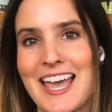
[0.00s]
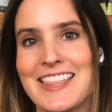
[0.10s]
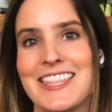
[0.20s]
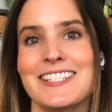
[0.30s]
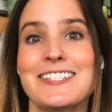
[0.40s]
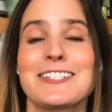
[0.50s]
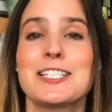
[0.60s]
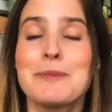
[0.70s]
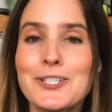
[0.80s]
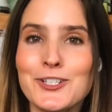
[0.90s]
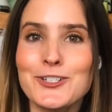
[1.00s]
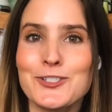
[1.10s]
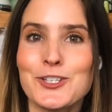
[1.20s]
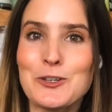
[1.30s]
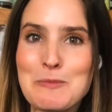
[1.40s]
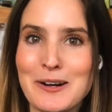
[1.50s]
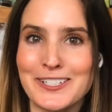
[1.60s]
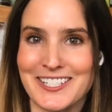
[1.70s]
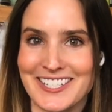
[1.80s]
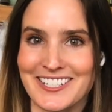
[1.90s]
and this is a special two
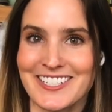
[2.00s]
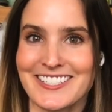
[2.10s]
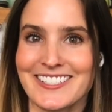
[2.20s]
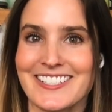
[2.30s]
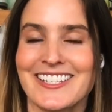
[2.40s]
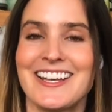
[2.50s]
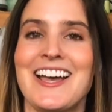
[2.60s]
part series.